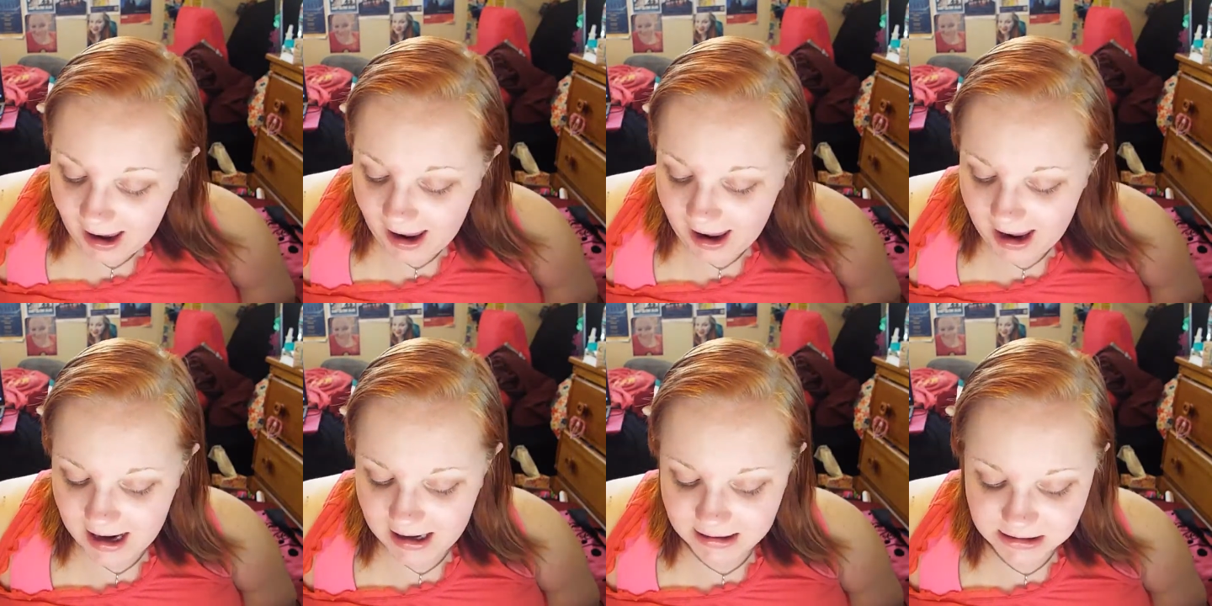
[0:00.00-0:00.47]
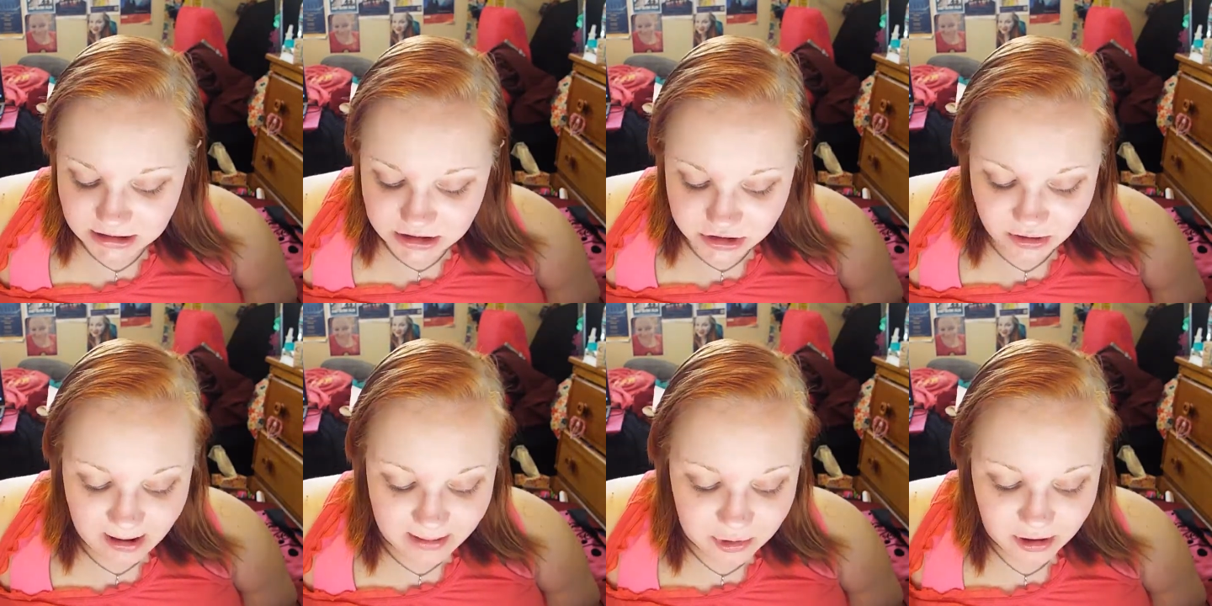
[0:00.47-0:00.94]
and
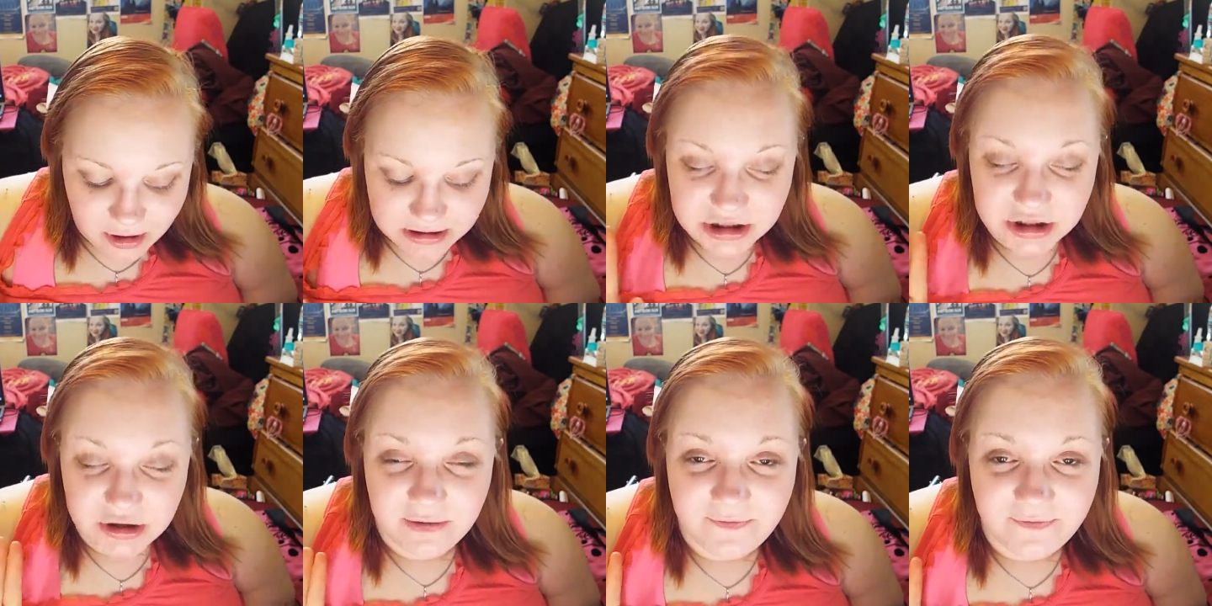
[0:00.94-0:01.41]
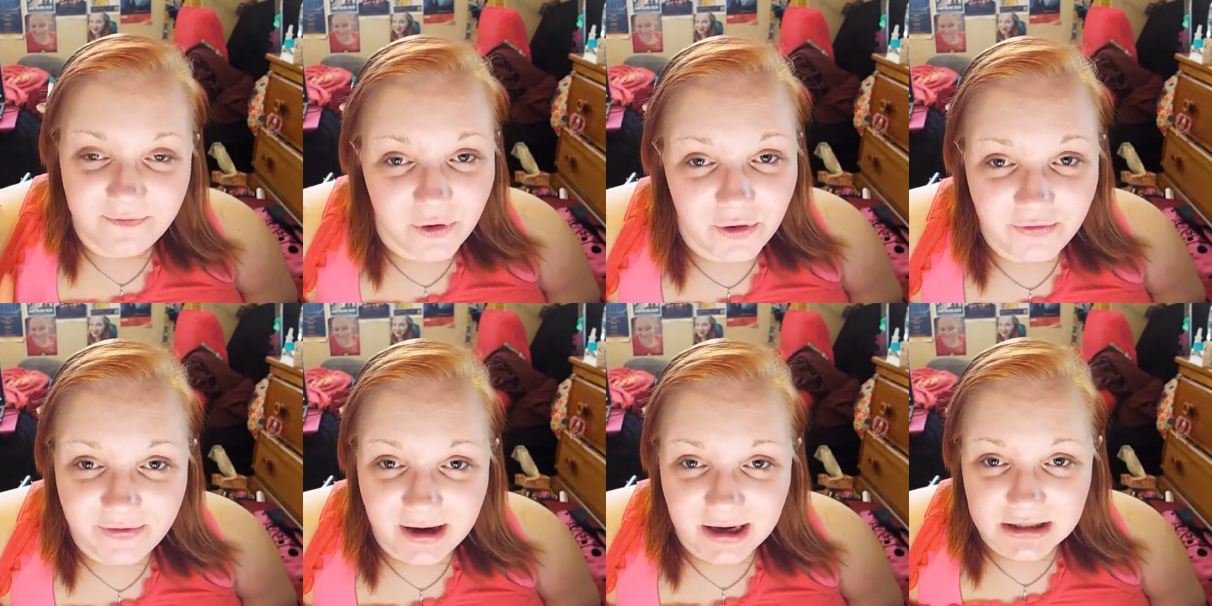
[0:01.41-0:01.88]
so I'm going to do a
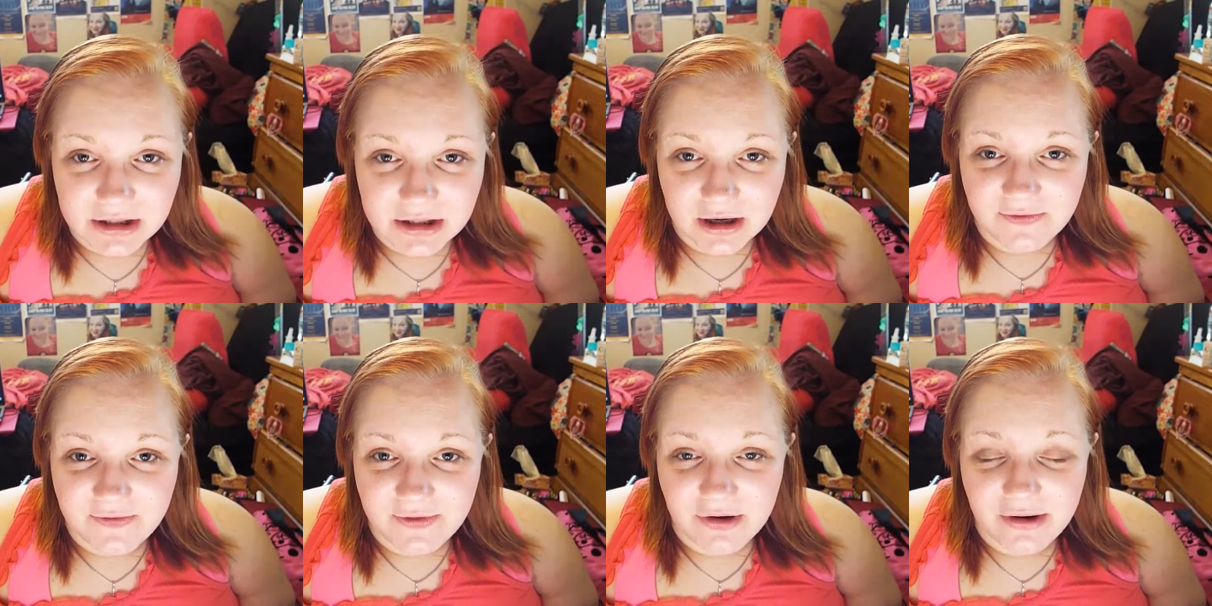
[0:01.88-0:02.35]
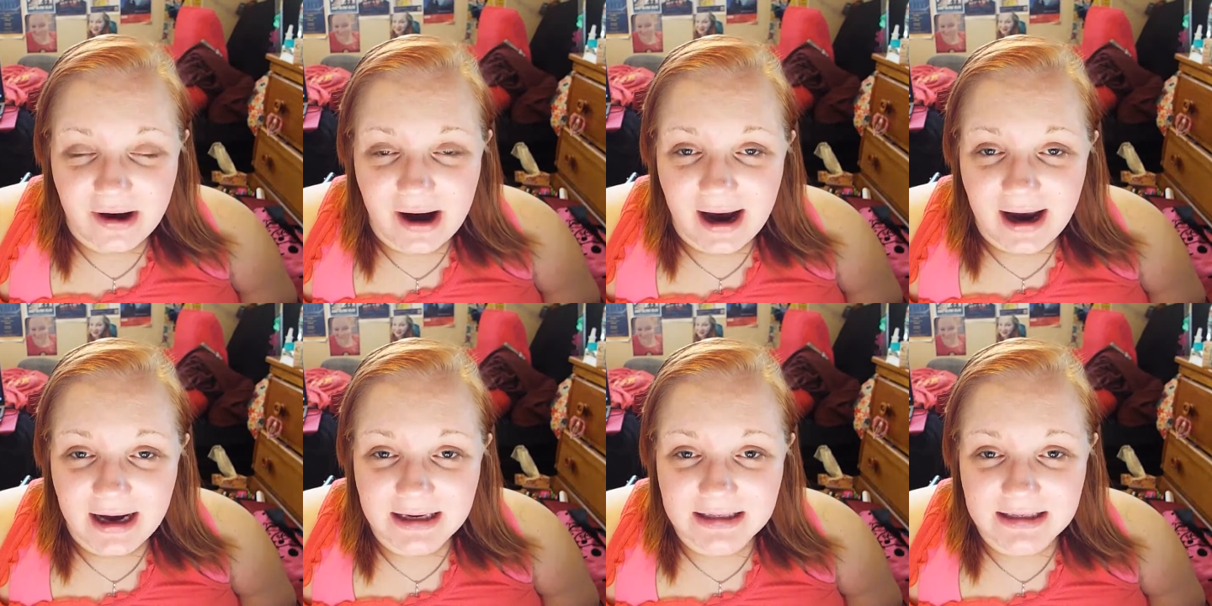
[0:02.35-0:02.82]
full face look for you
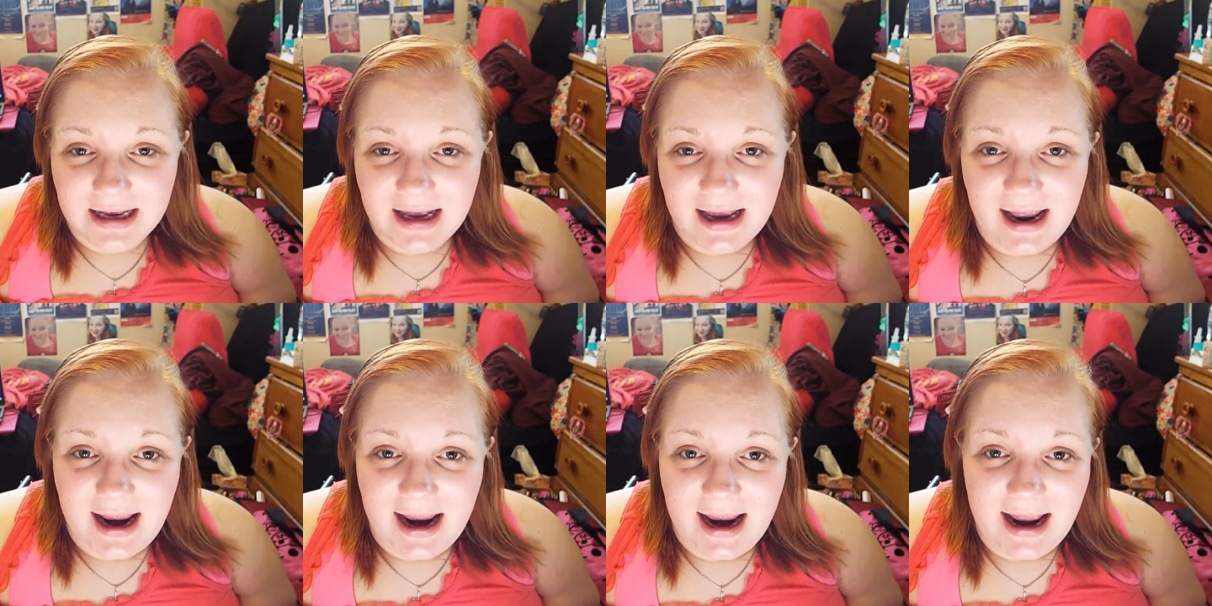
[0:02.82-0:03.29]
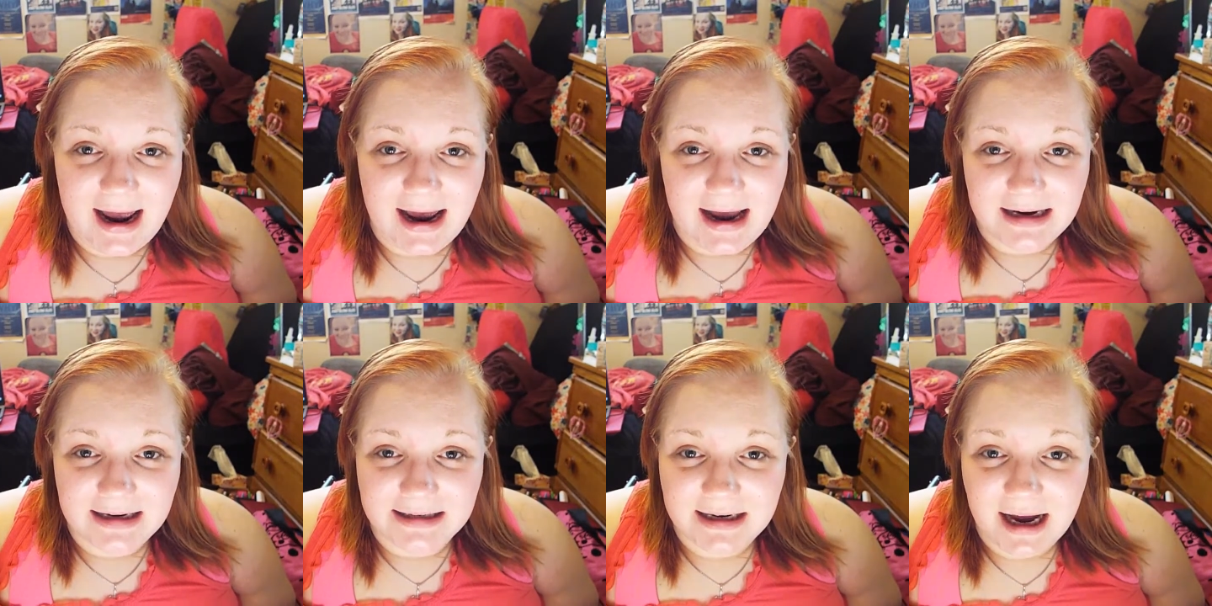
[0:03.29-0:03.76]
guys,
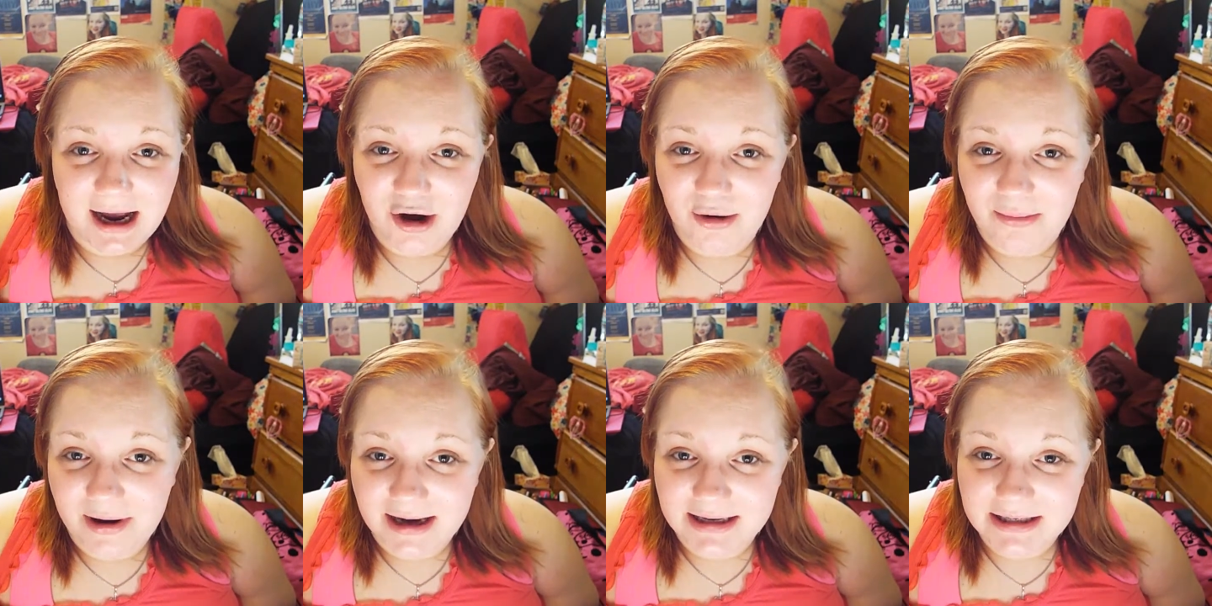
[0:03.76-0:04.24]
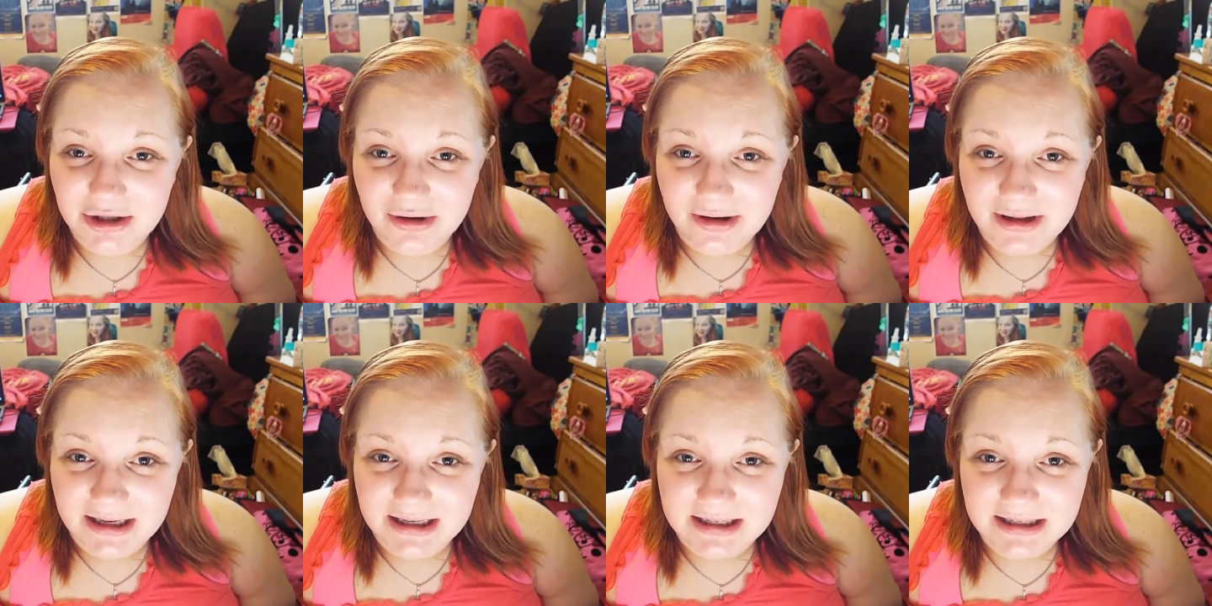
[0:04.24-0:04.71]
and I hope you guys
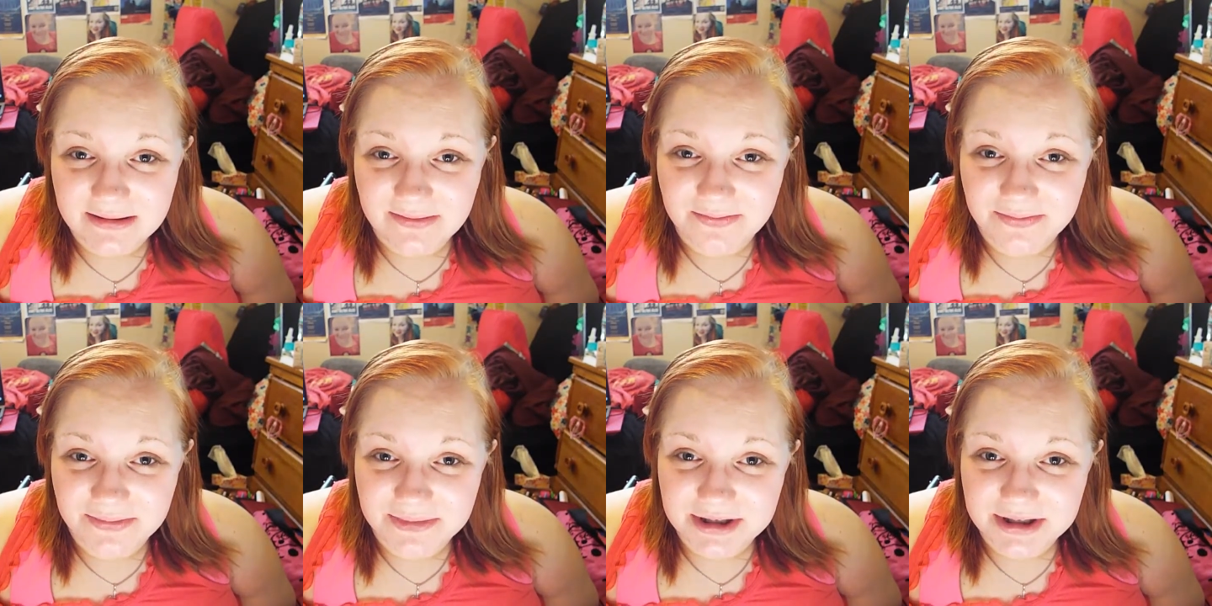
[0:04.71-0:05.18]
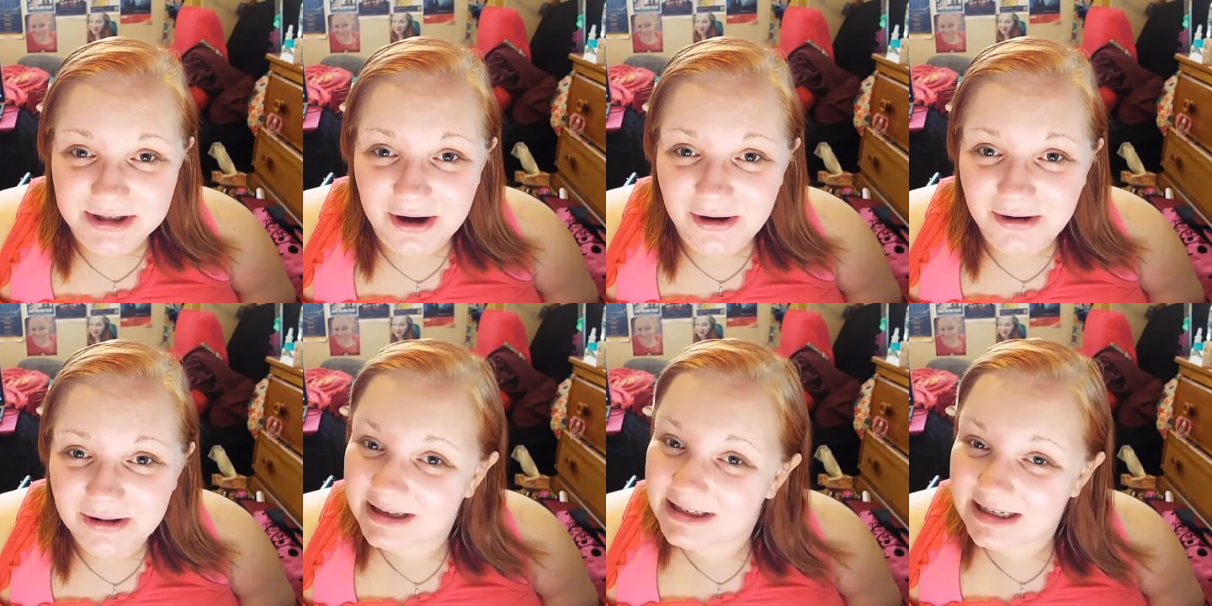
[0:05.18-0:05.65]
enjoy this.
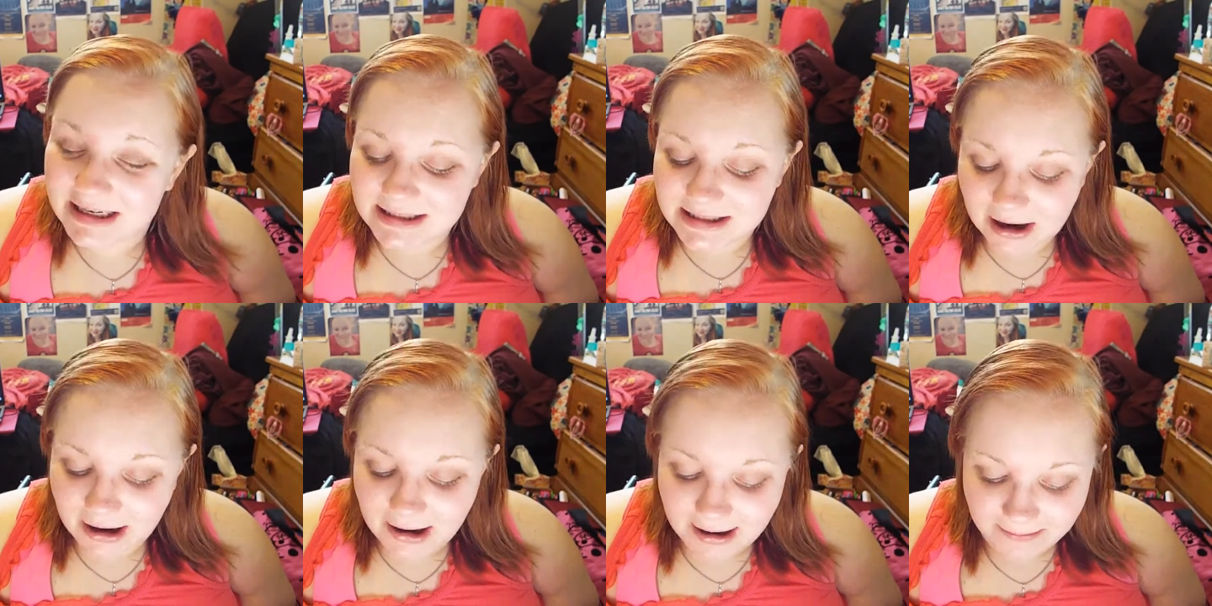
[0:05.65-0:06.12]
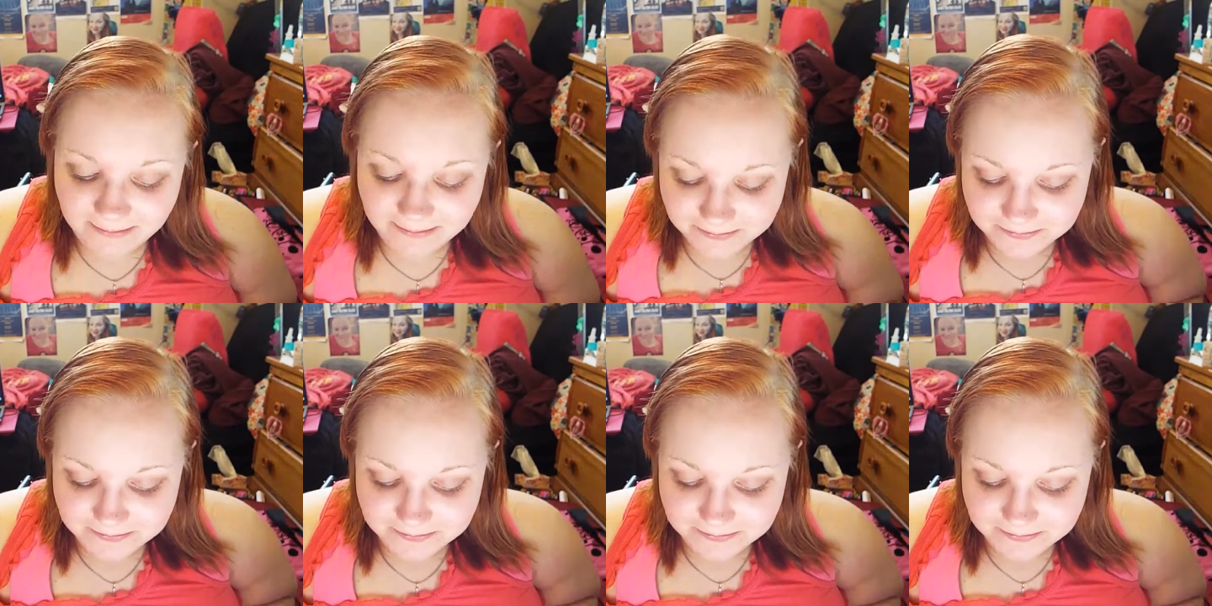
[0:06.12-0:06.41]
So let's get started.